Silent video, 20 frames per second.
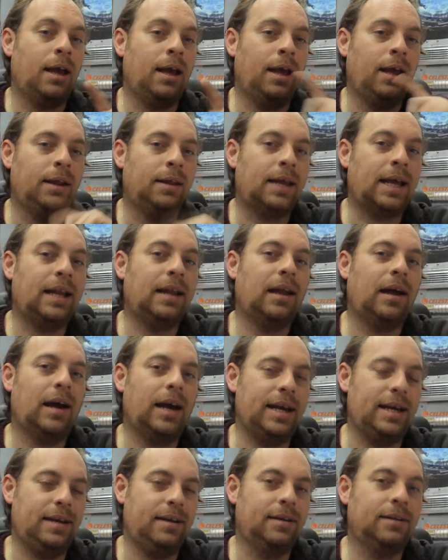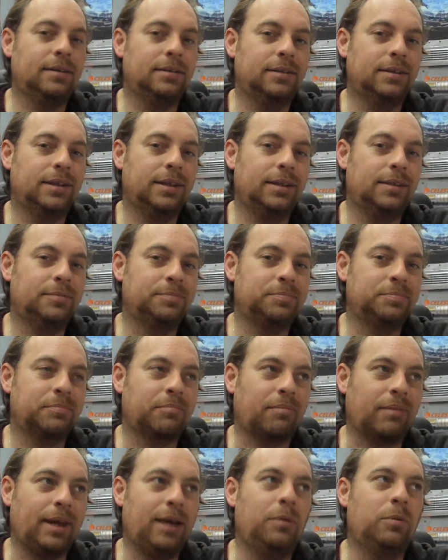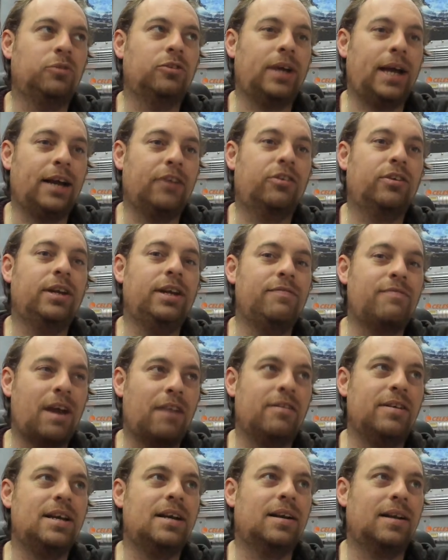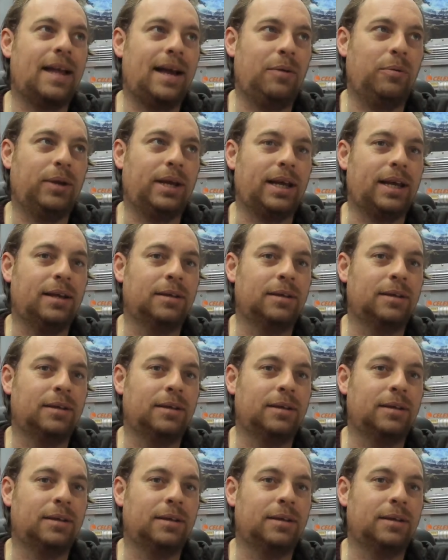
They lied. It was actually very cloudy.